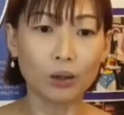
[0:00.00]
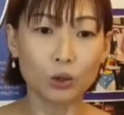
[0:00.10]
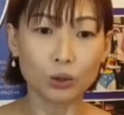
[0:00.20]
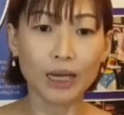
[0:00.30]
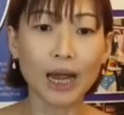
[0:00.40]

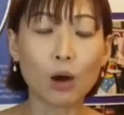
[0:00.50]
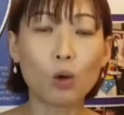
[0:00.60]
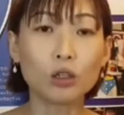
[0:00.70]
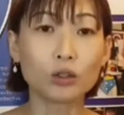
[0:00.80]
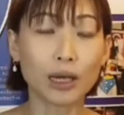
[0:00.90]
Today I
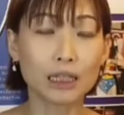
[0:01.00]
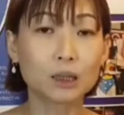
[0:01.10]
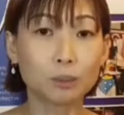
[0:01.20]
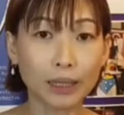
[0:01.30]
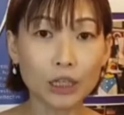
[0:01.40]
want to
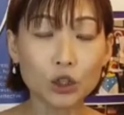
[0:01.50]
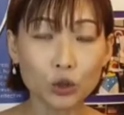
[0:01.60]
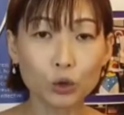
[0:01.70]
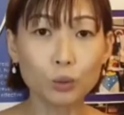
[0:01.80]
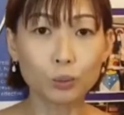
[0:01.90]
explain to
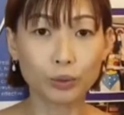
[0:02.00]
you